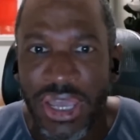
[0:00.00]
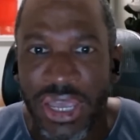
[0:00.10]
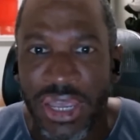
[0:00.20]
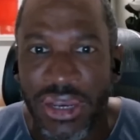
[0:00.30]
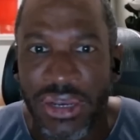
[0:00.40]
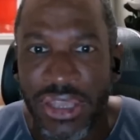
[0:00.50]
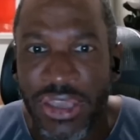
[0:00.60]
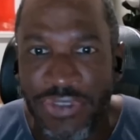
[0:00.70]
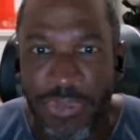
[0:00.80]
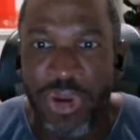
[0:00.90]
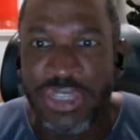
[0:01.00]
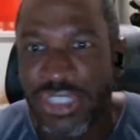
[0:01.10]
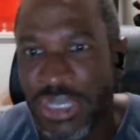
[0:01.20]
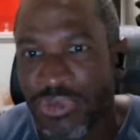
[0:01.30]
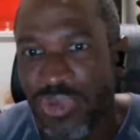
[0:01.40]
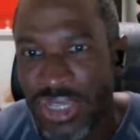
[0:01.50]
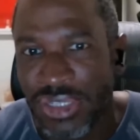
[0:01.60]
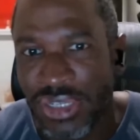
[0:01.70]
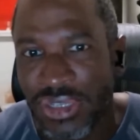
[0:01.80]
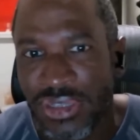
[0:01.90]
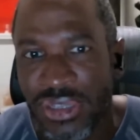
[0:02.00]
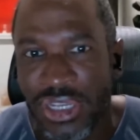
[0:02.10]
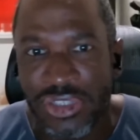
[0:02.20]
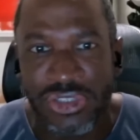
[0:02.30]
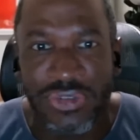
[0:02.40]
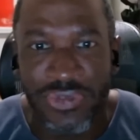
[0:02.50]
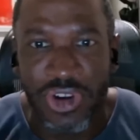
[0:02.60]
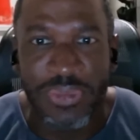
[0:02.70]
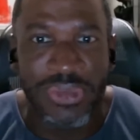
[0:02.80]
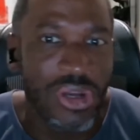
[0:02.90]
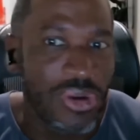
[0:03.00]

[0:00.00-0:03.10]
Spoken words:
And if the price keeps rising, then it just confirms that,